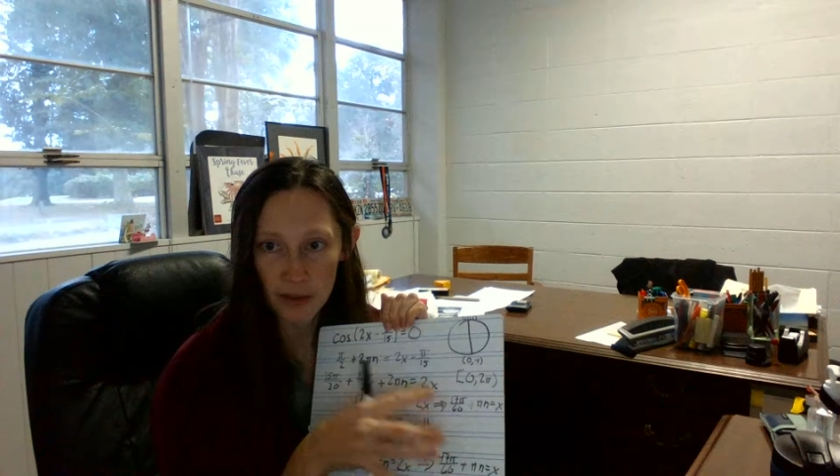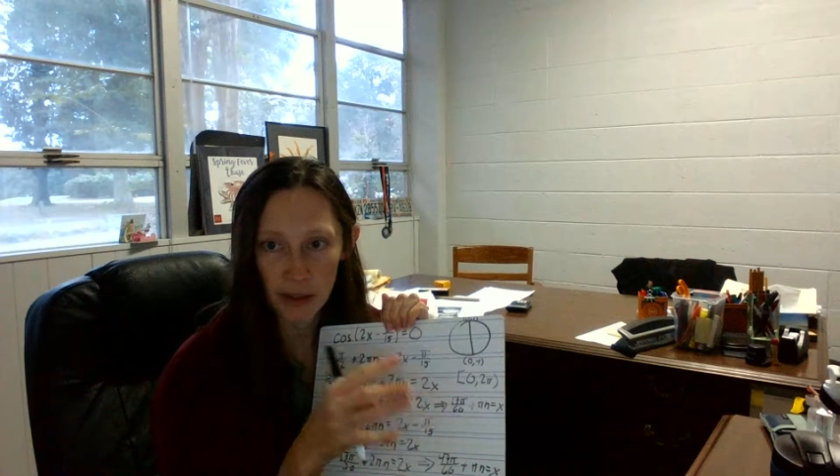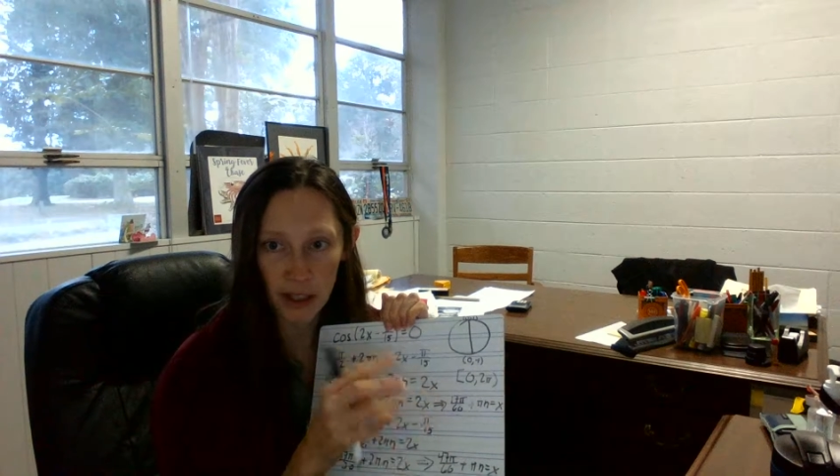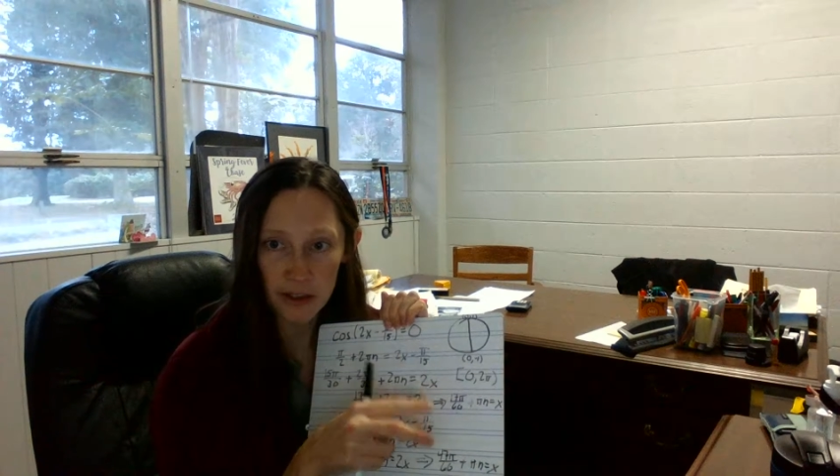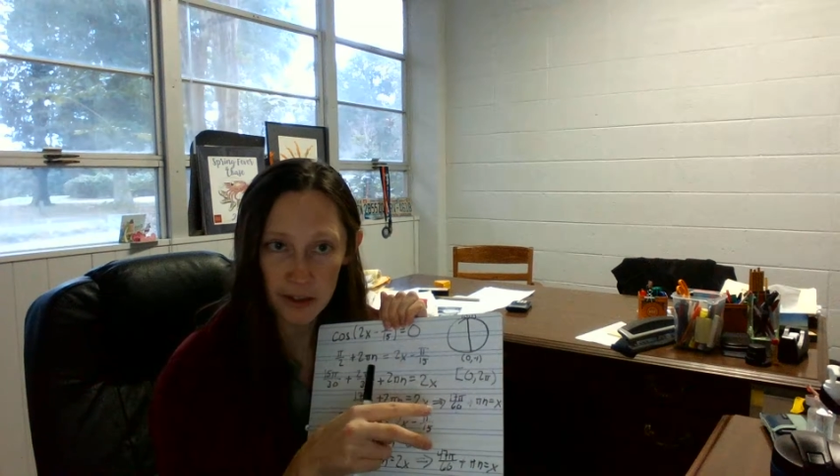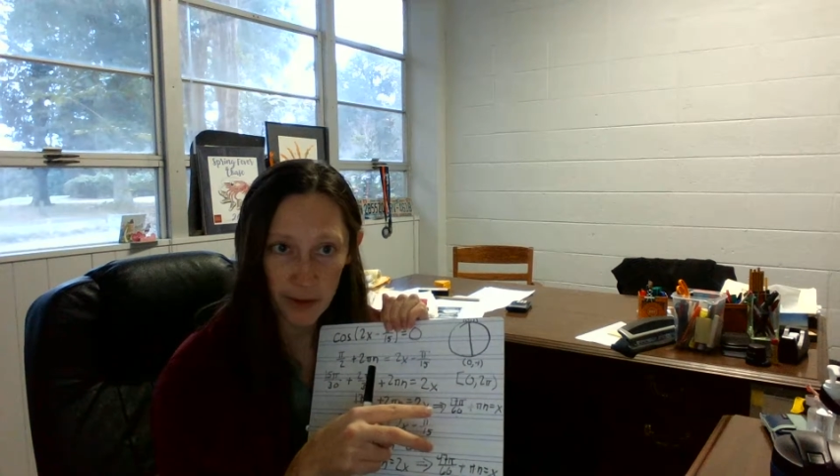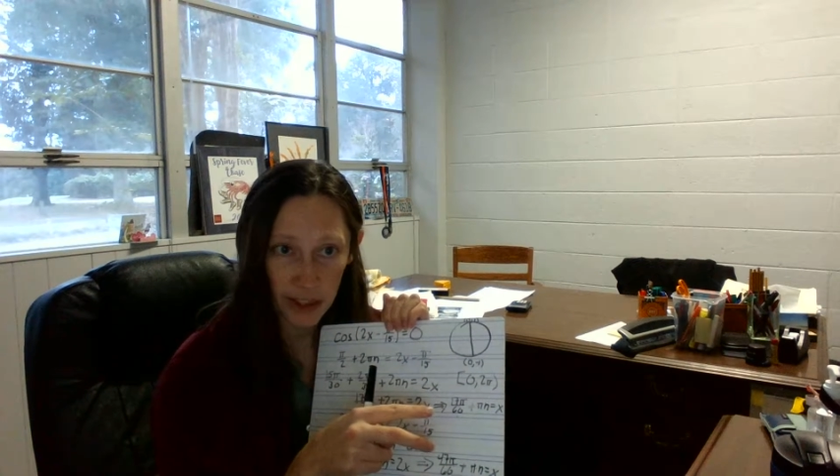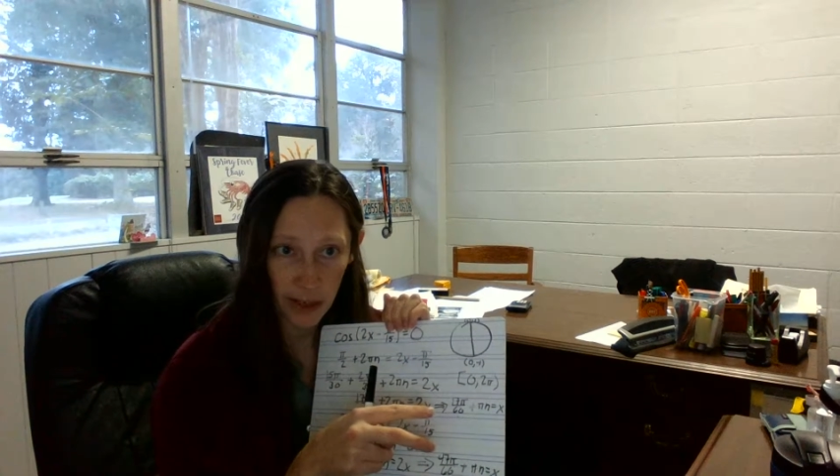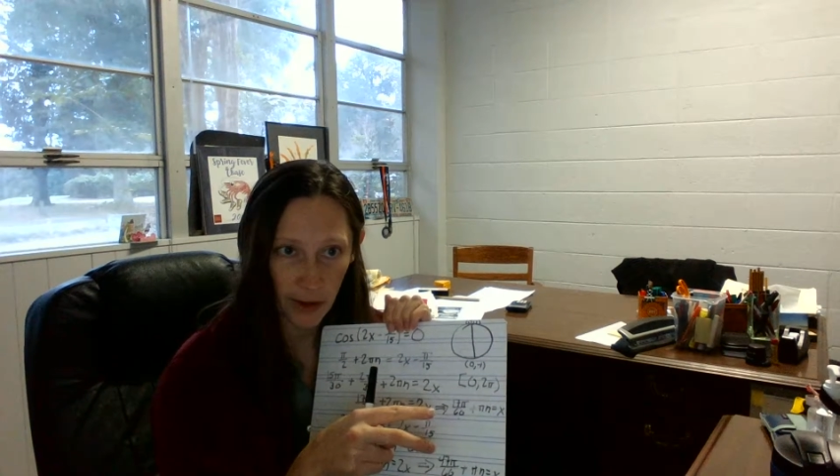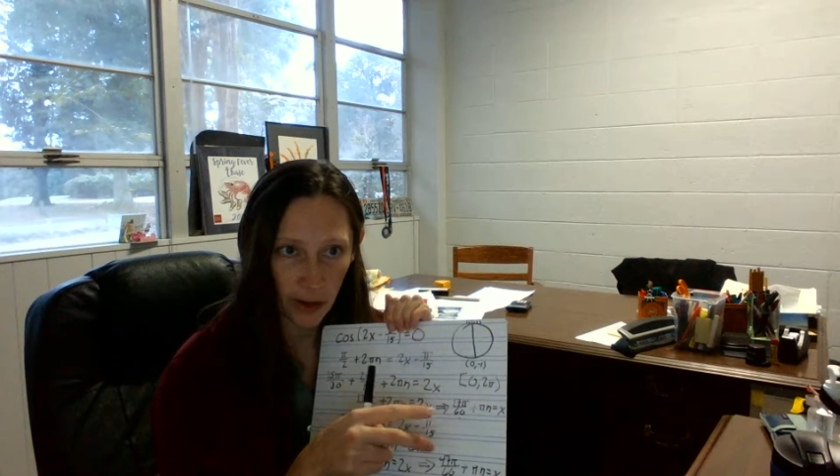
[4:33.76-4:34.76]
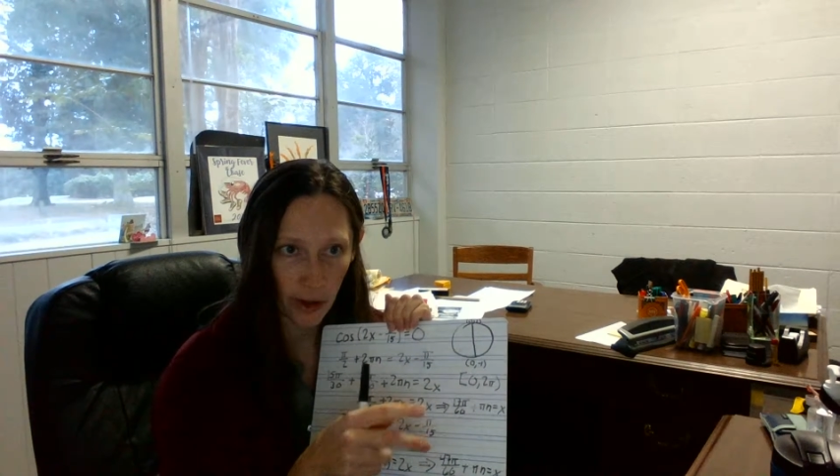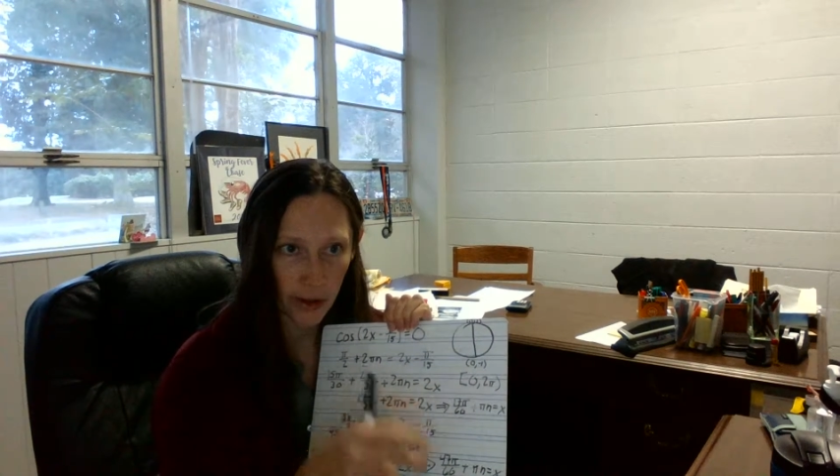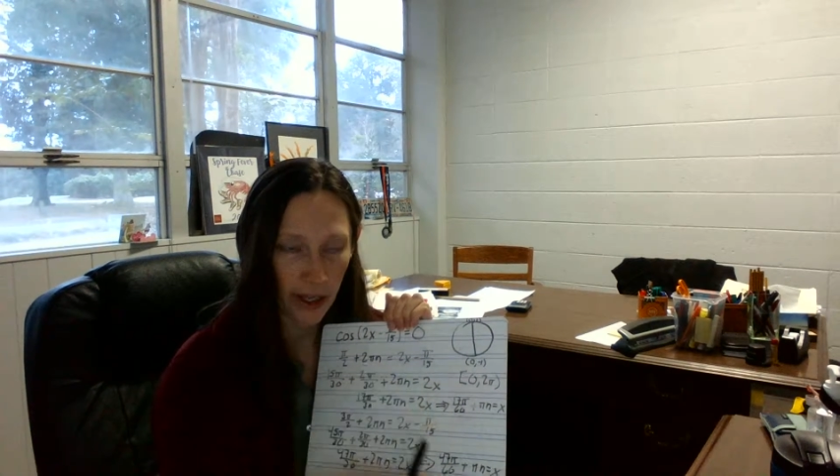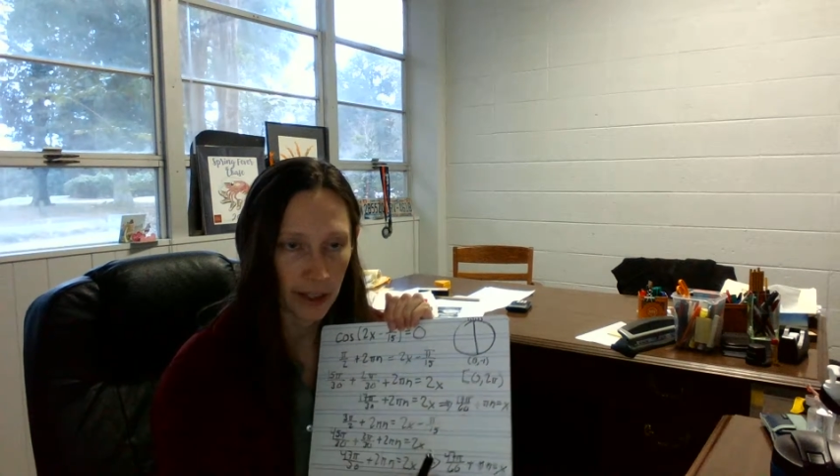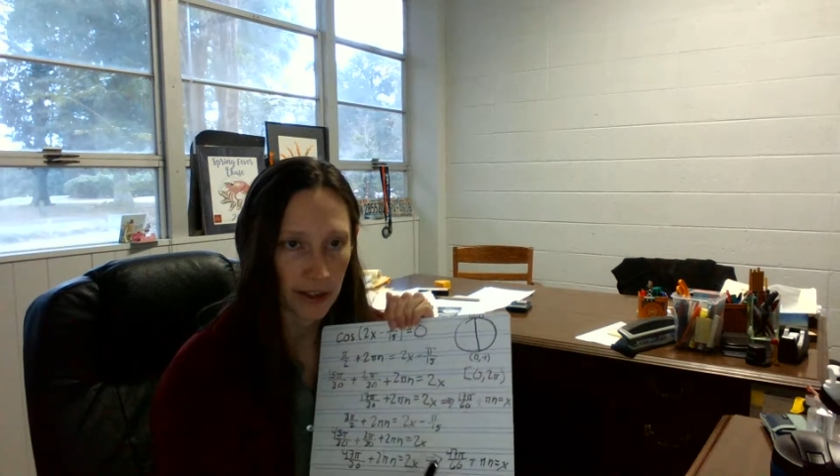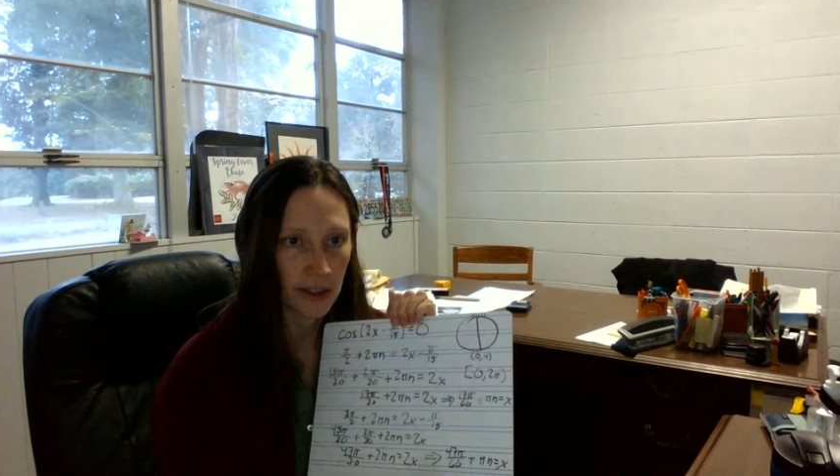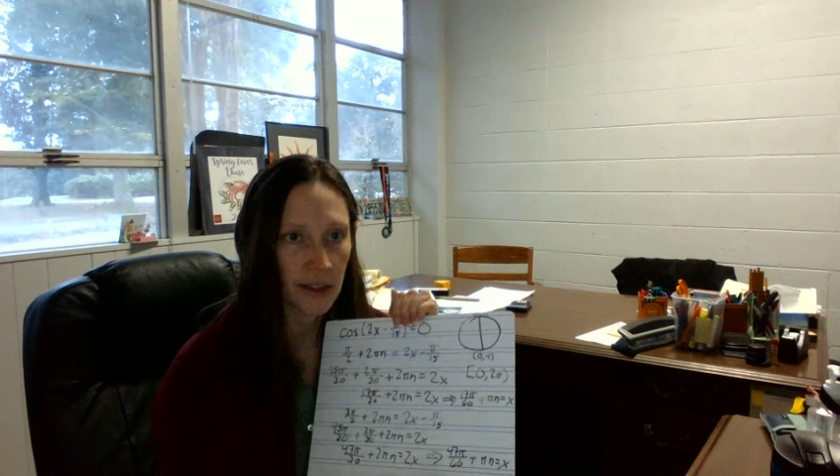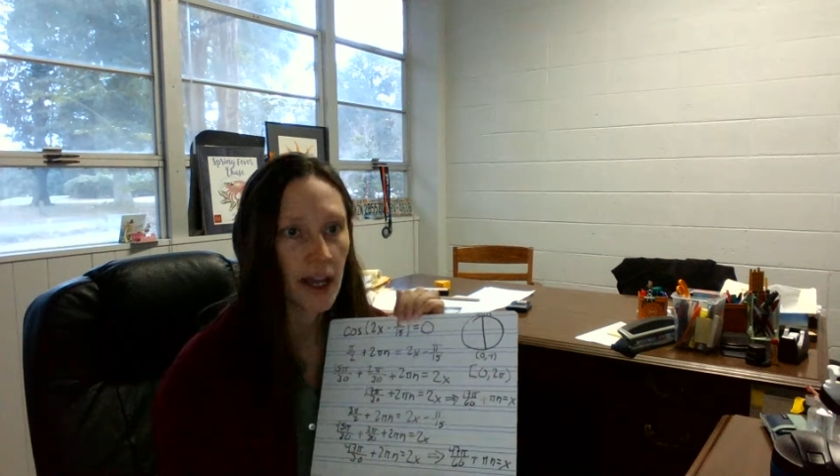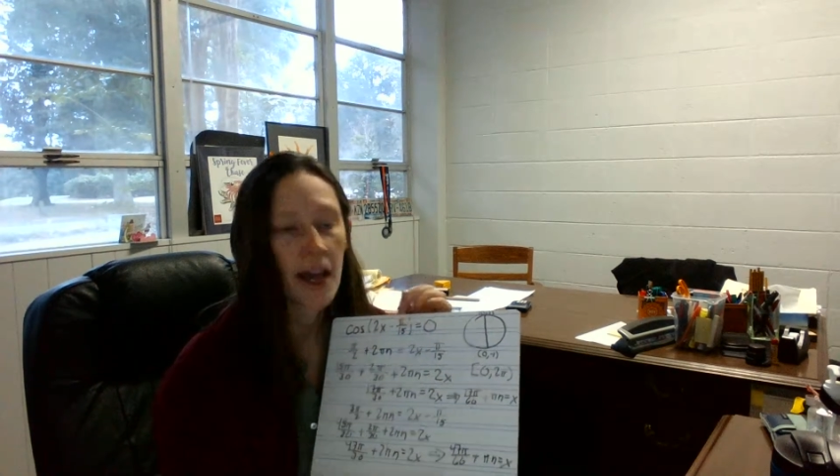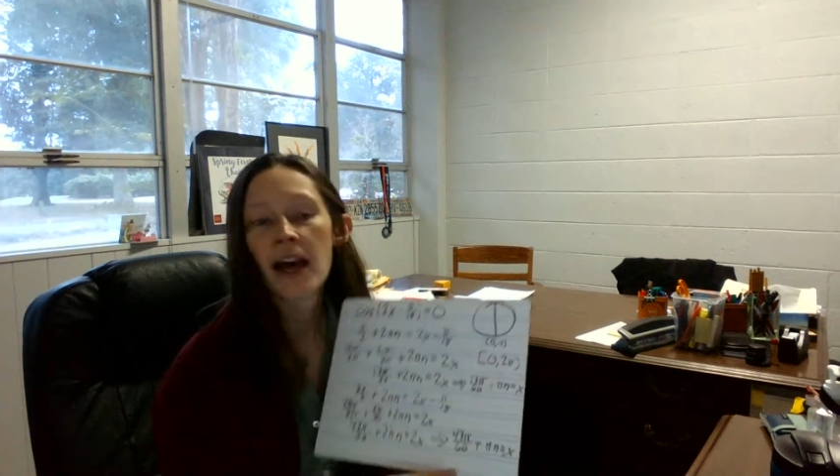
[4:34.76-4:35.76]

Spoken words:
But it doesn't say find all the x's.